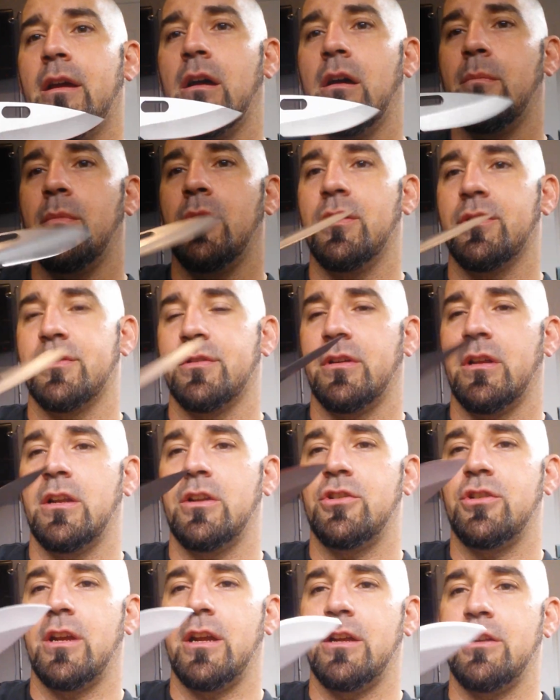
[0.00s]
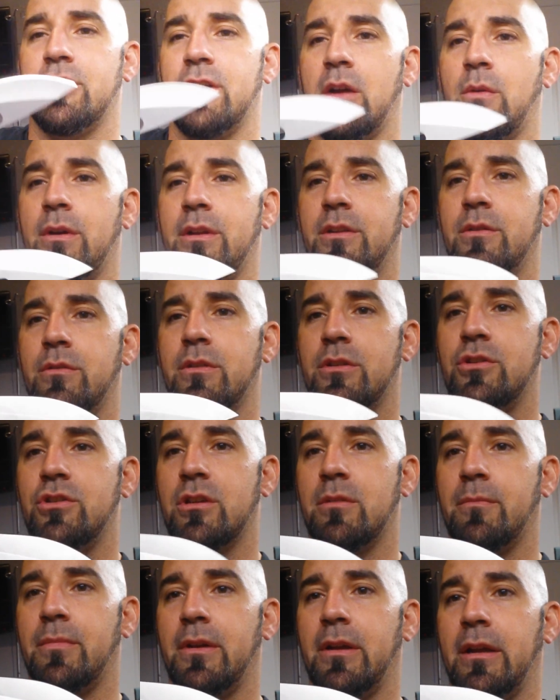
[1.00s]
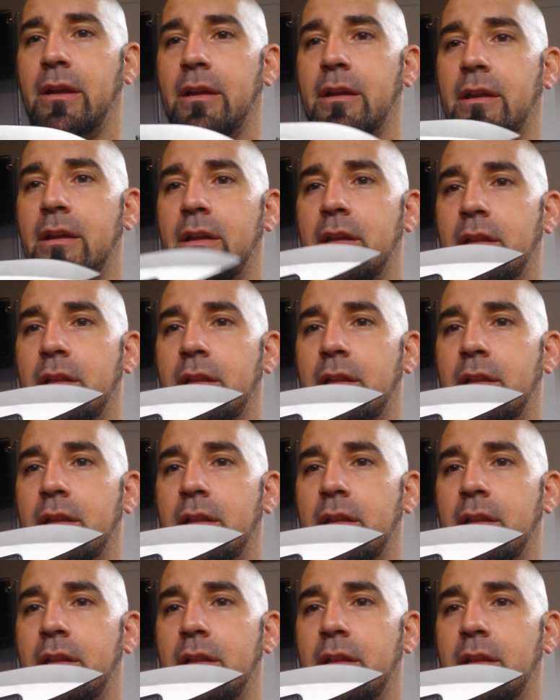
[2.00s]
I'm also going to change how I do the jimping.